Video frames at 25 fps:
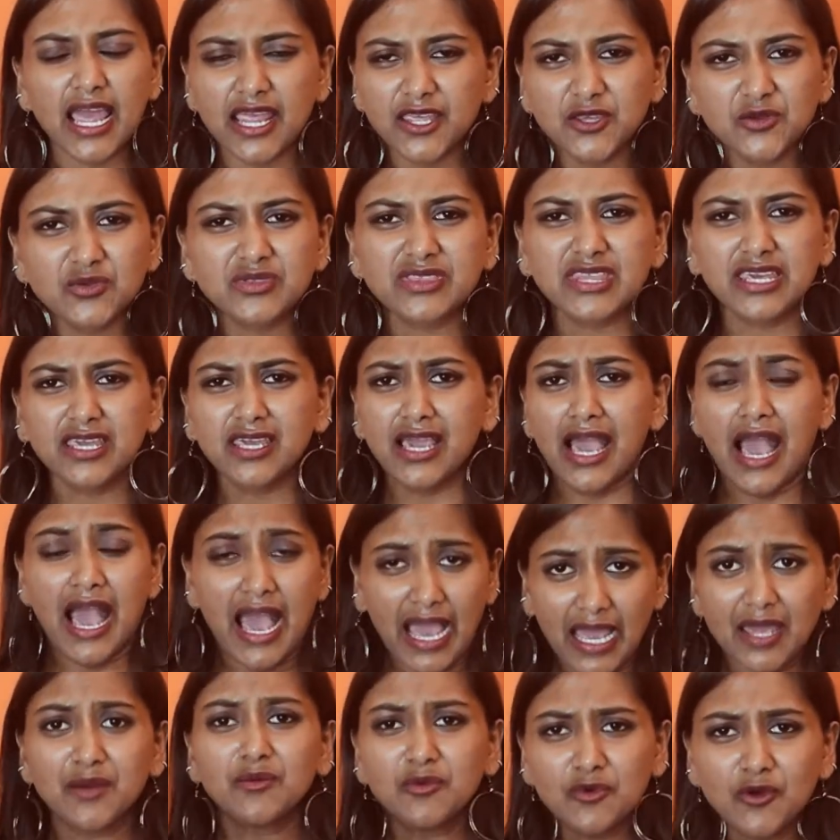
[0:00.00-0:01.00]
You think
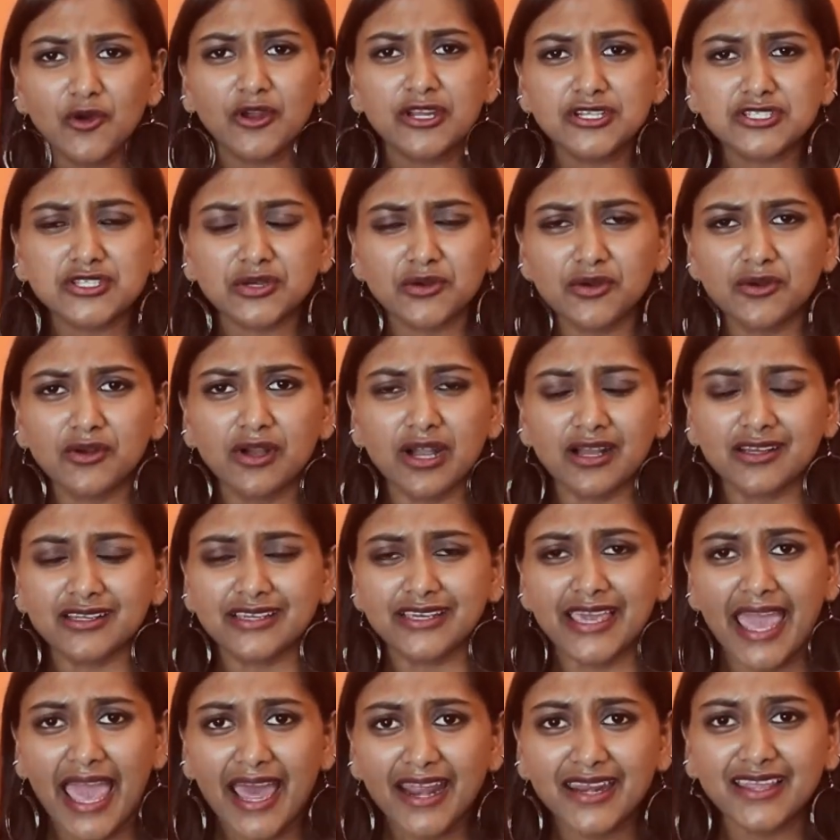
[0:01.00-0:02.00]
I am going to
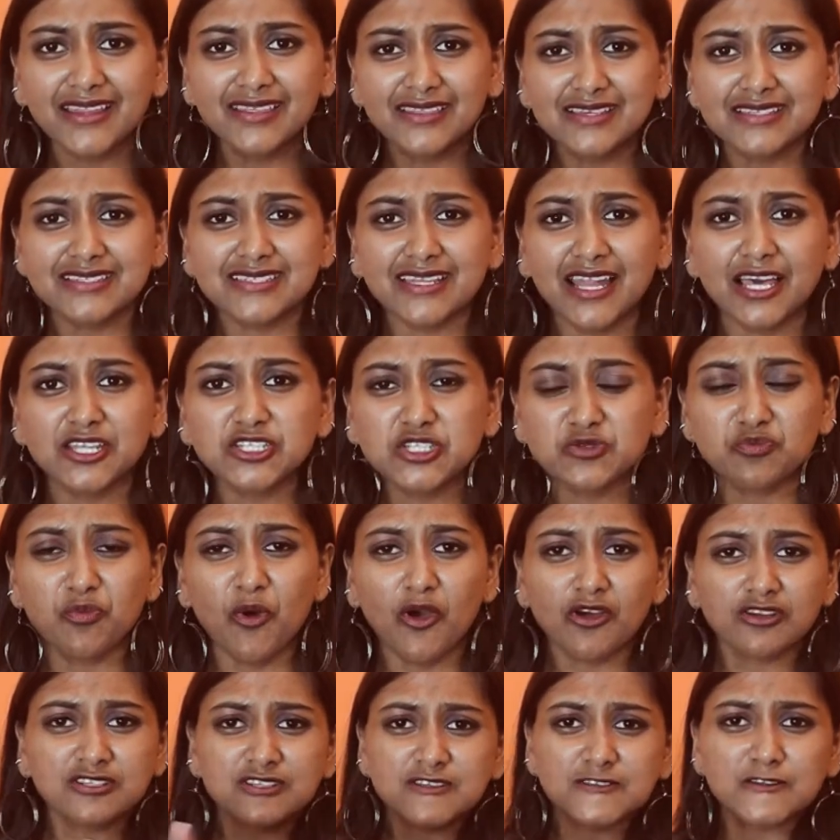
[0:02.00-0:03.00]
carry this lunch
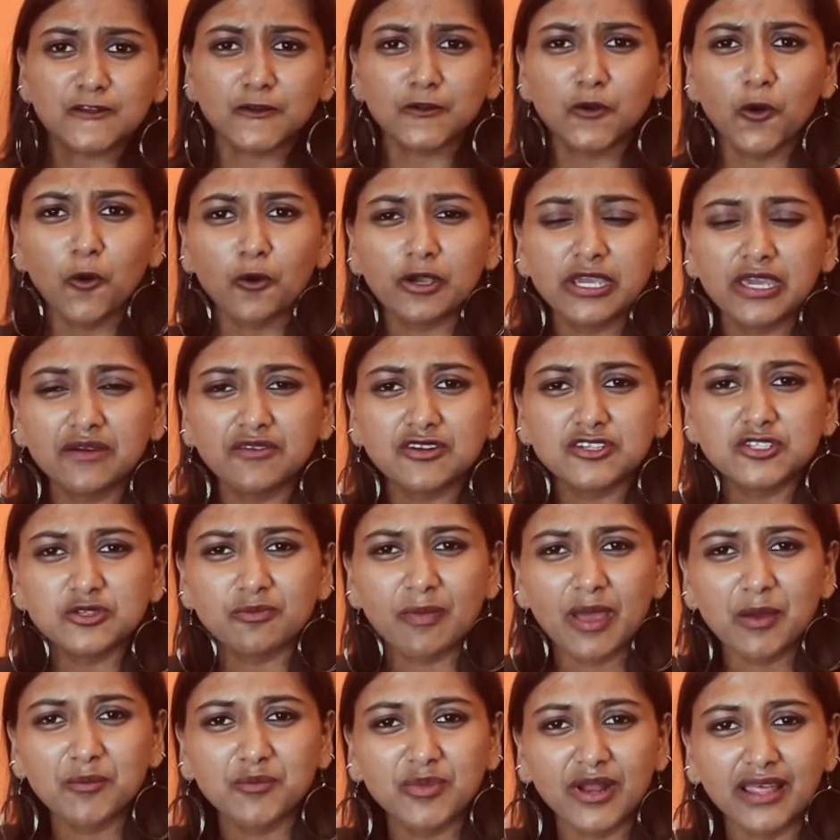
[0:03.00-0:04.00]
boxes and go give it to
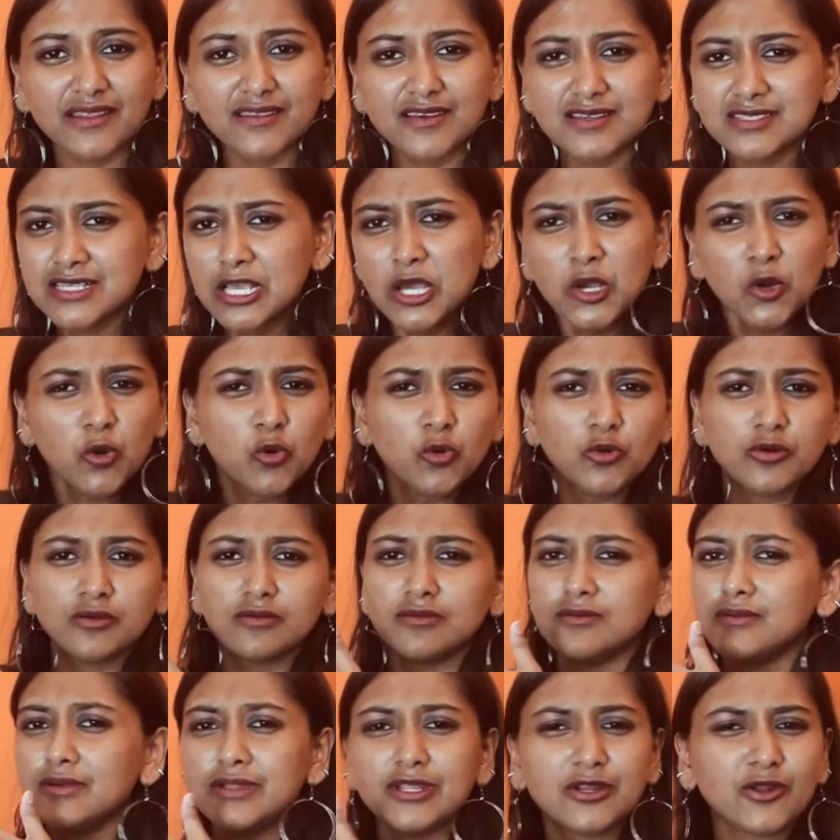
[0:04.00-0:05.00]
my brothers who,
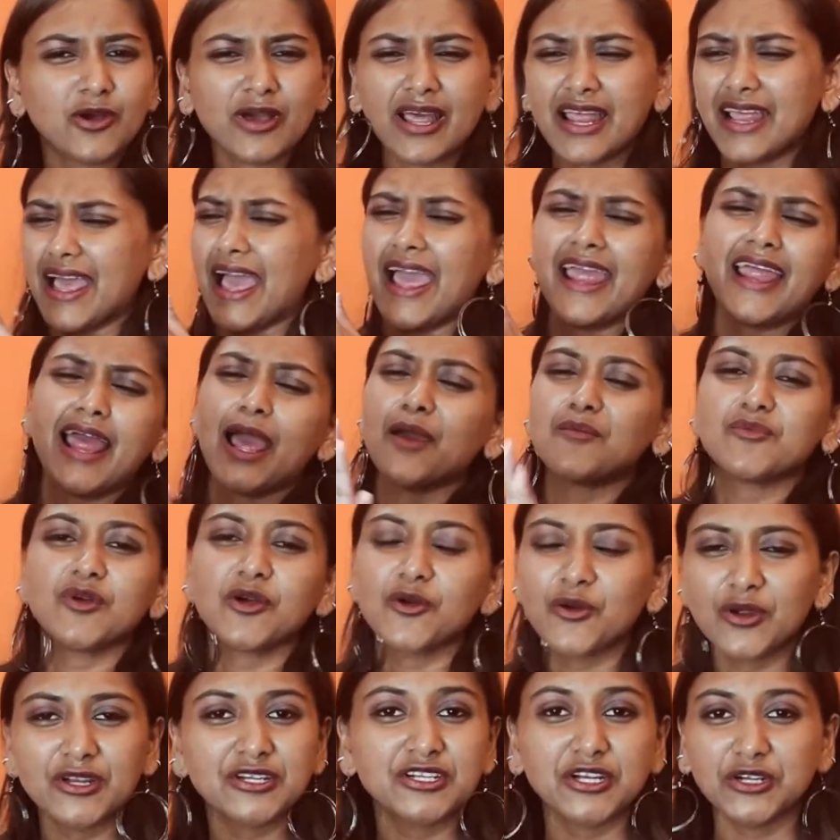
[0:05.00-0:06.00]
you know, I'm
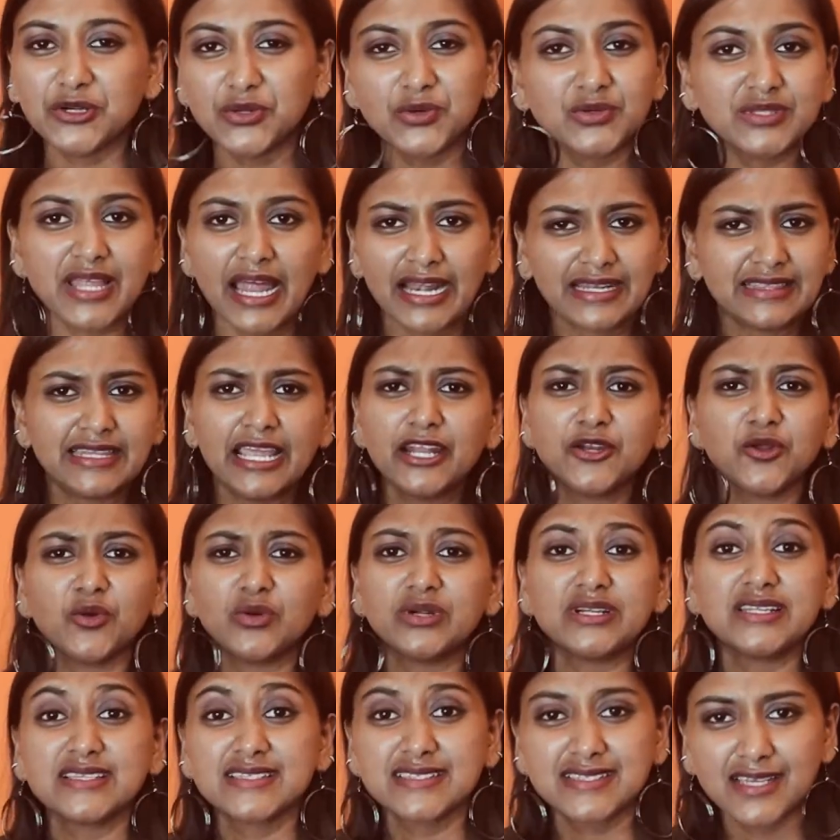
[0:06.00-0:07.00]
not going to do that. They
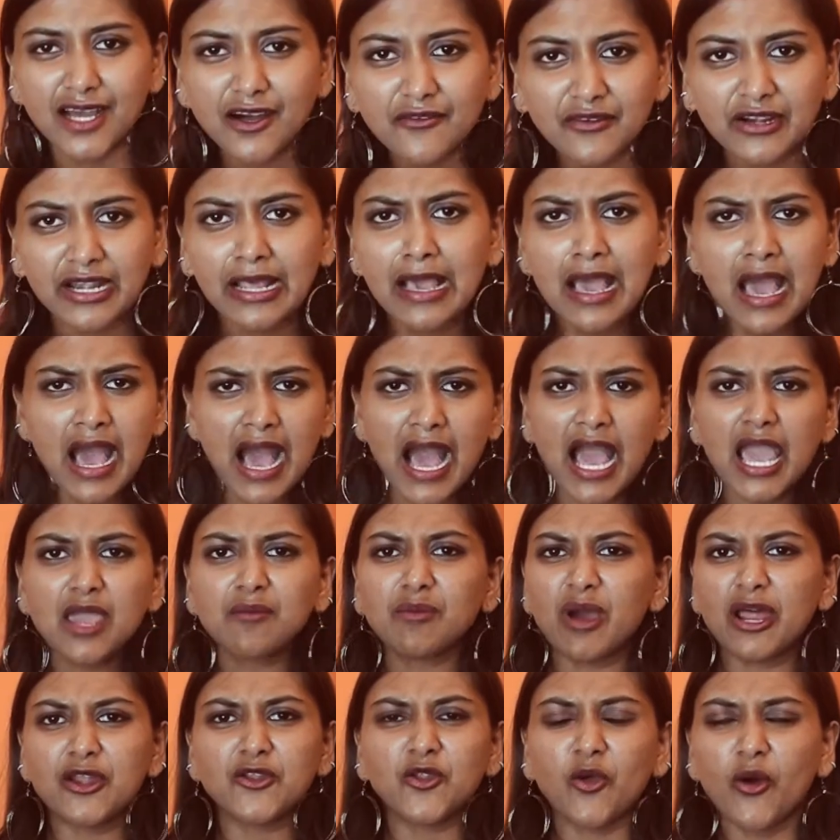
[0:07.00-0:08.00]
don't deserve it.
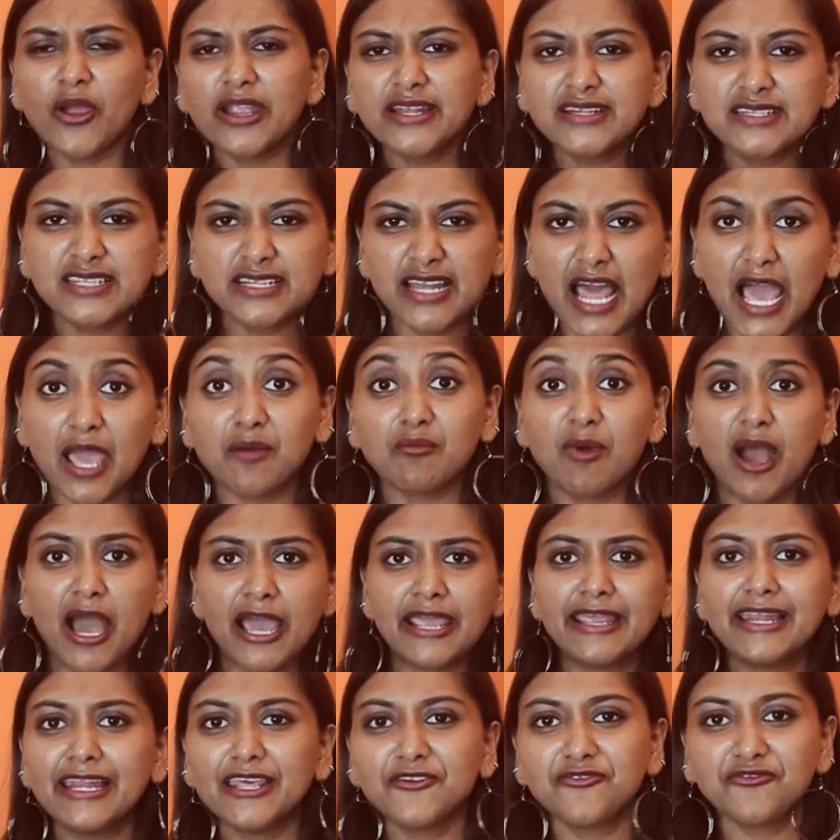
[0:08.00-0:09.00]
I'm anointed. I'm
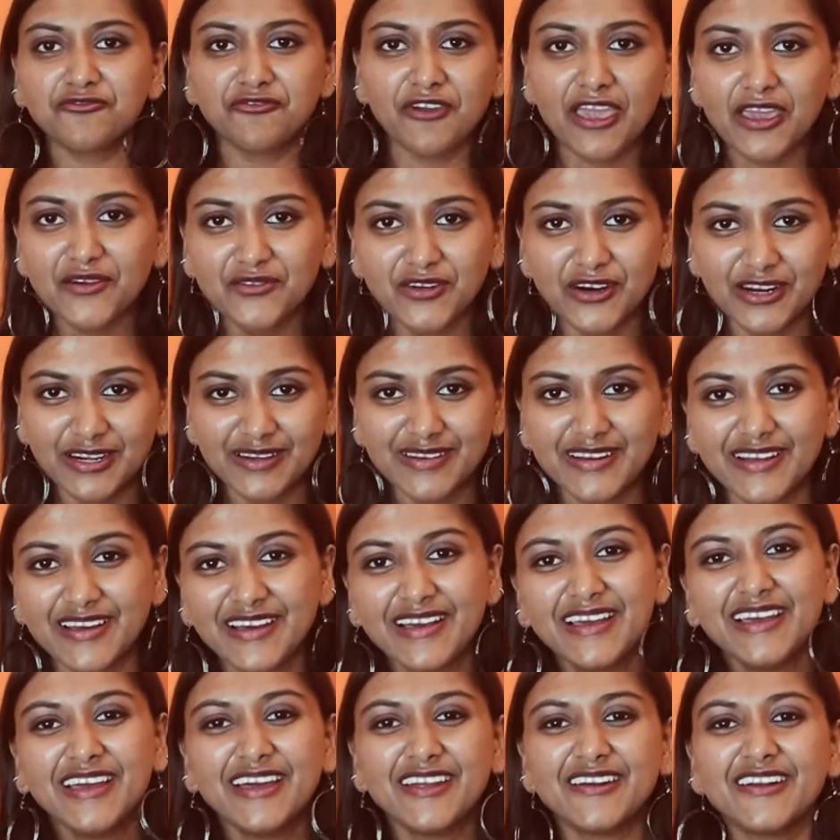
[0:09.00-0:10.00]
highly favored,
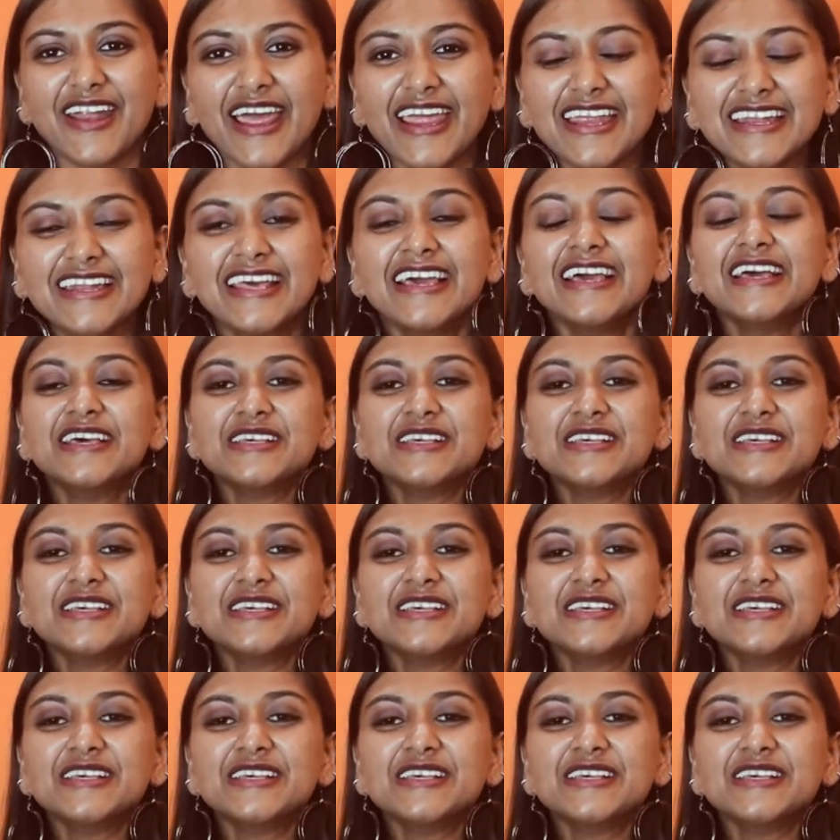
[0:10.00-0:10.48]
right?